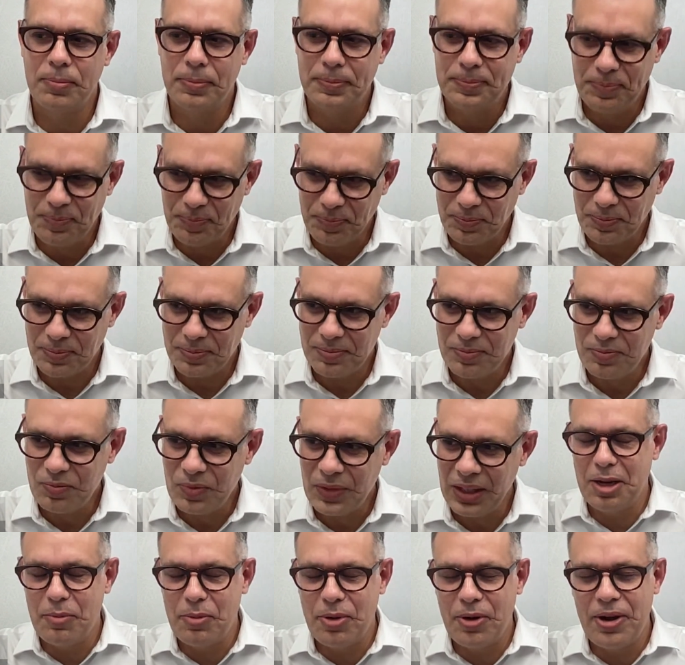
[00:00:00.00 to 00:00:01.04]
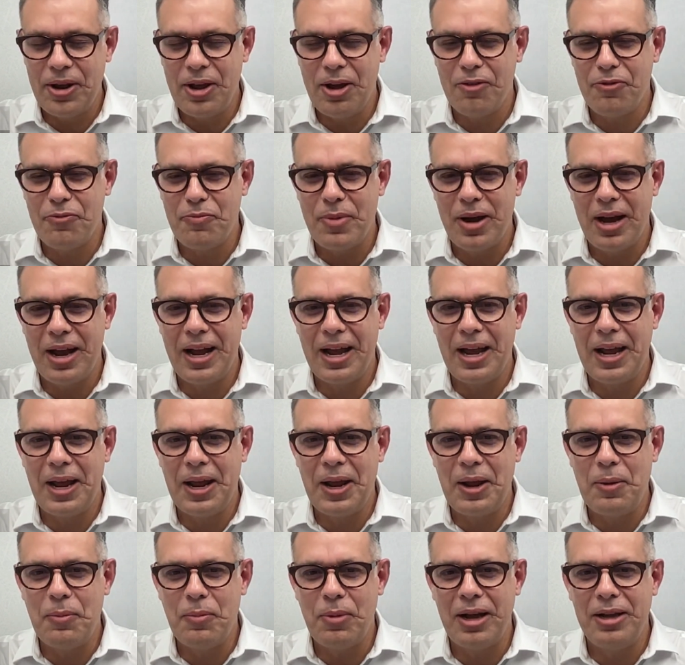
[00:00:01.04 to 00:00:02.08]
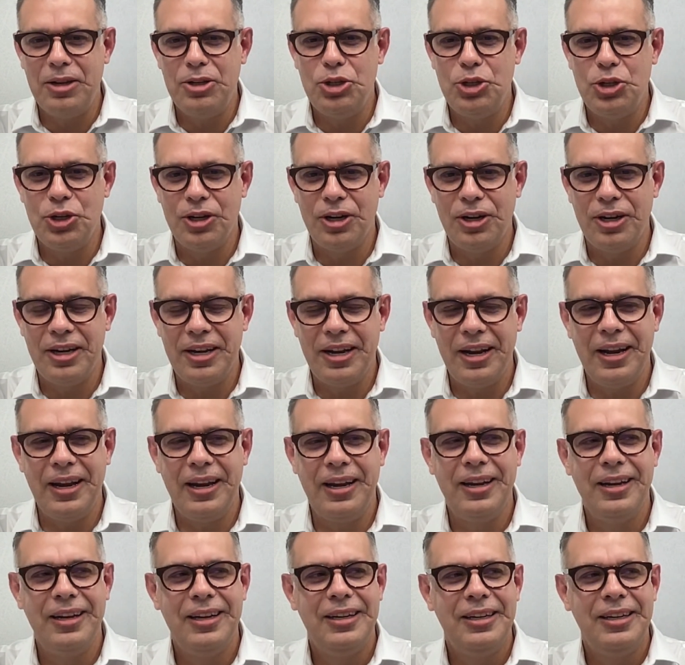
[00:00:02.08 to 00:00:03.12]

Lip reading: That's the summary of my journey